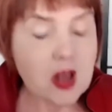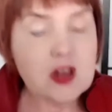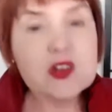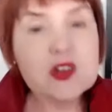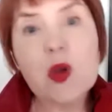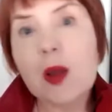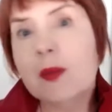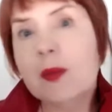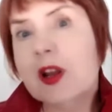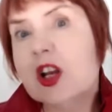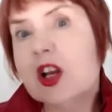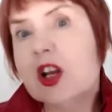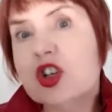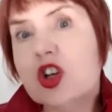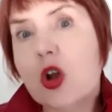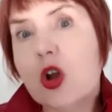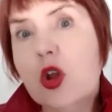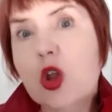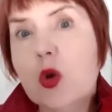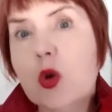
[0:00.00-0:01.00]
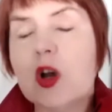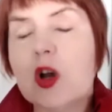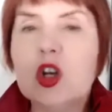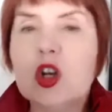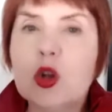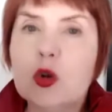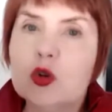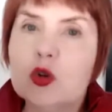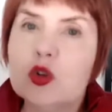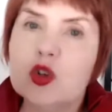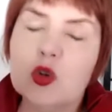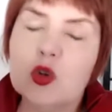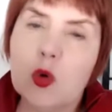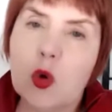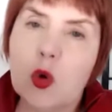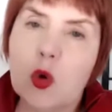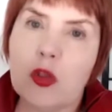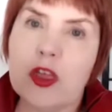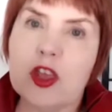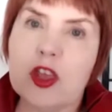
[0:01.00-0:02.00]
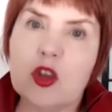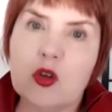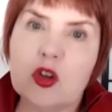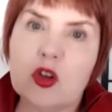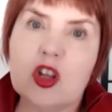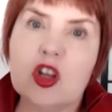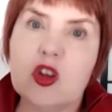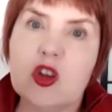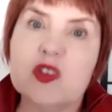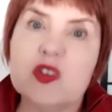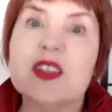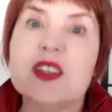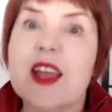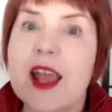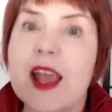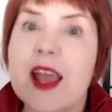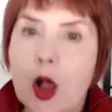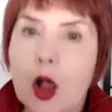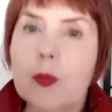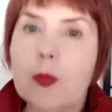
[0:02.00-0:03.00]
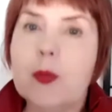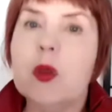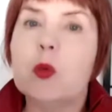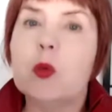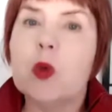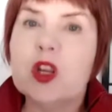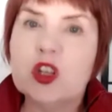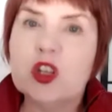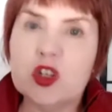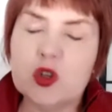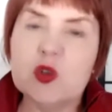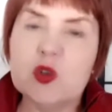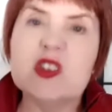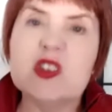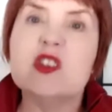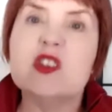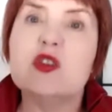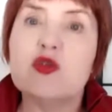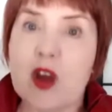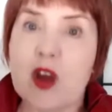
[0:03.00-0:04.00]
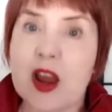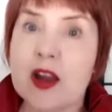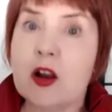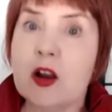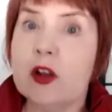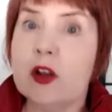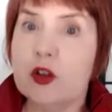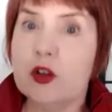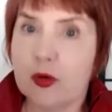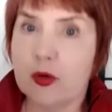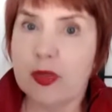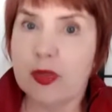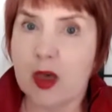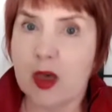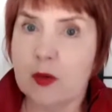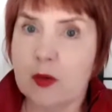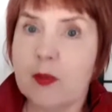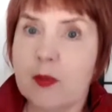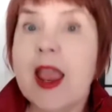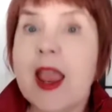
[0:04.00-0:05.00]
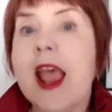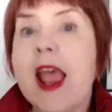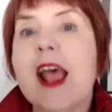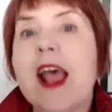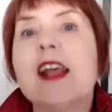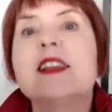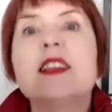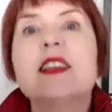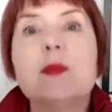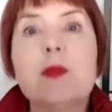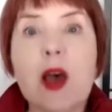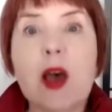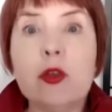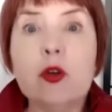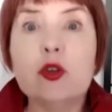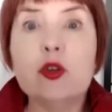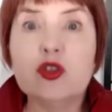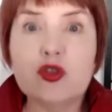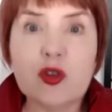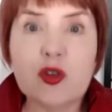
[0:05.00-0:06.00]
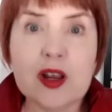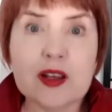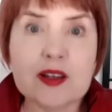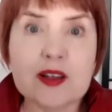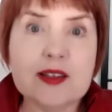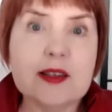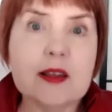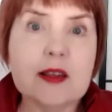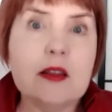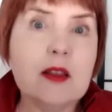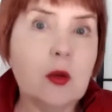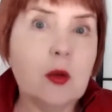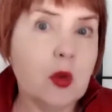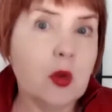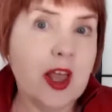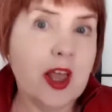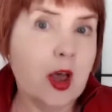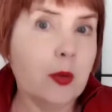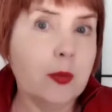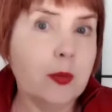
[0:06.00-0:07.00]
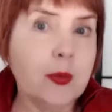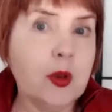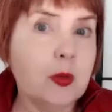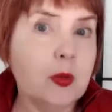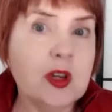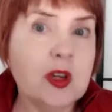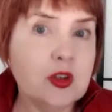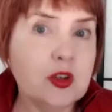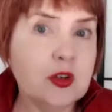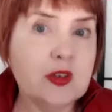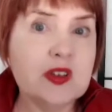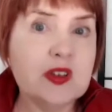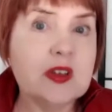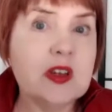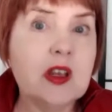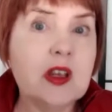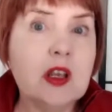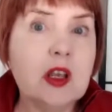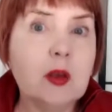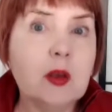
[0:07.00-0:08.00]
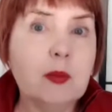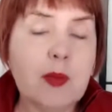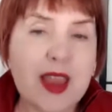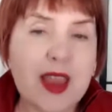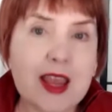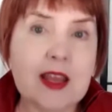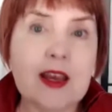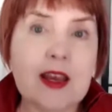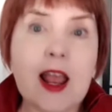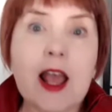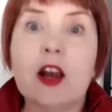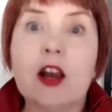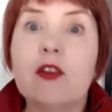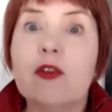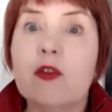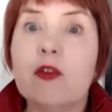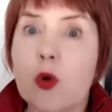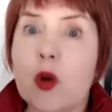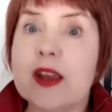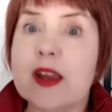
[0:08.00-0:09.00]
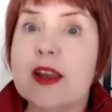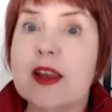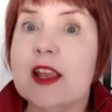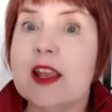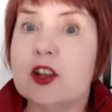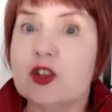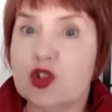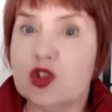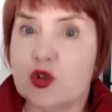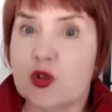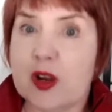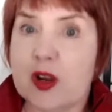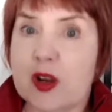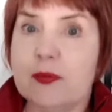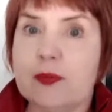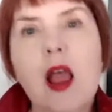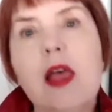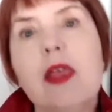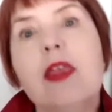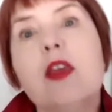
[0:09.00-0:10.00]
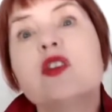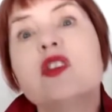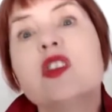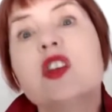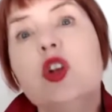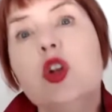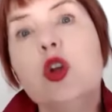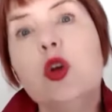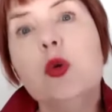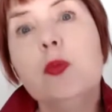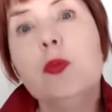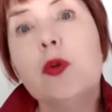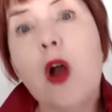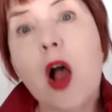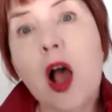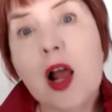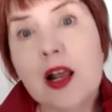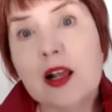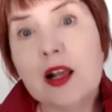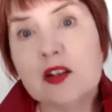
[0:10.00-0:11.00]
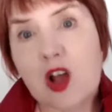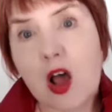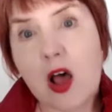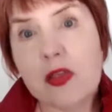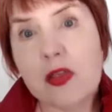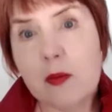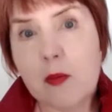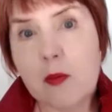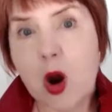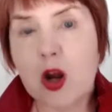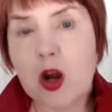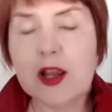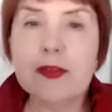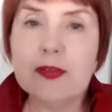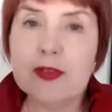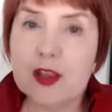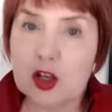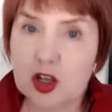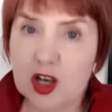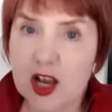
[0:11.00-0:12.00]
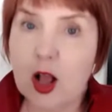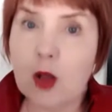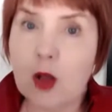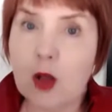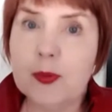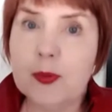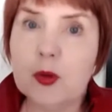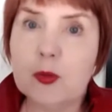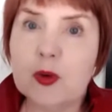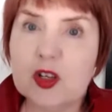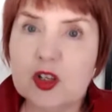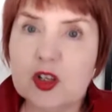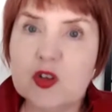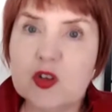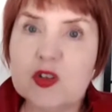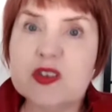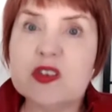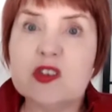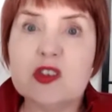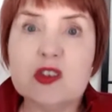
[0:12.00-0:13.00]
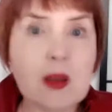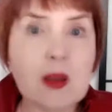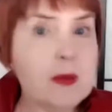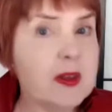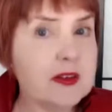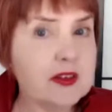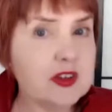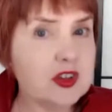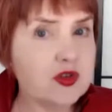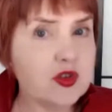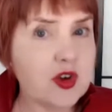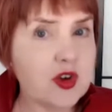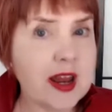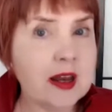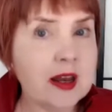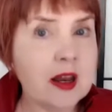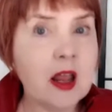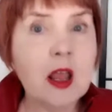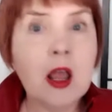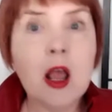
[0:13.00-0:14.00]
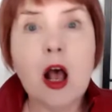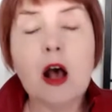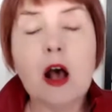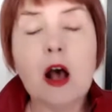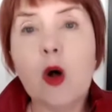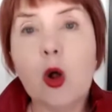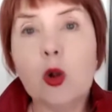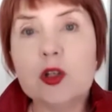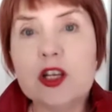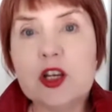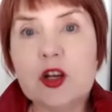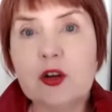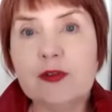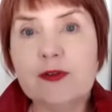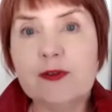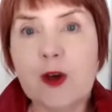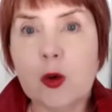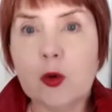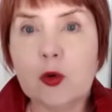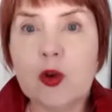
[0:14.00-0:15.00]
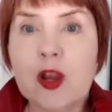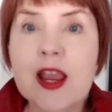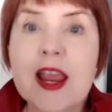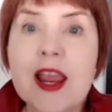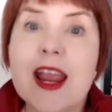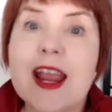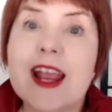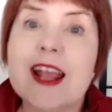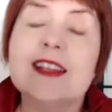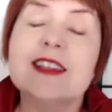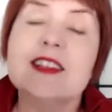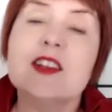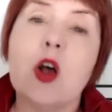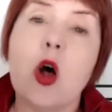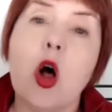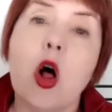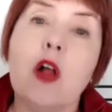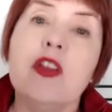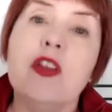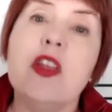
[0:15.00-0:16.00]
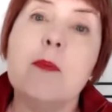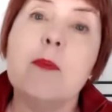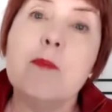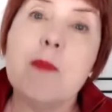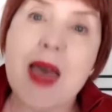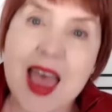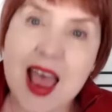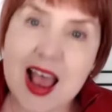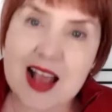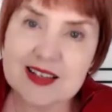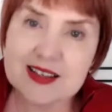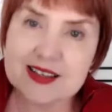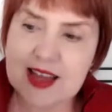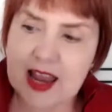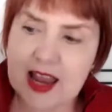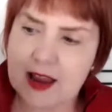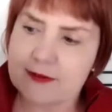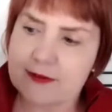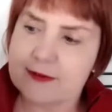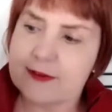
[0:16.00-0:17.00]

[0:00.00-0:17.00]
So I'm going to show you a new tool that you can use to help you reduce strain on your thumb and some other tricks that will help you reduce pain and avoid injury. There's a new product on the market that could help you reduce some of the strain of holding your phone. It's called the MagSafe.